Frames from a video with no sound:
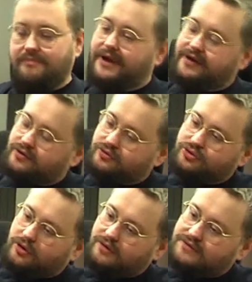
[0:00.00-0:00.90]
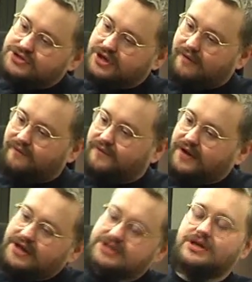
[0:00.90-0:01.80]
bigger control over some
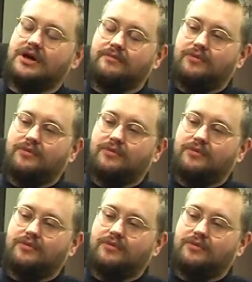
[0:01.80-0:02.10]
things,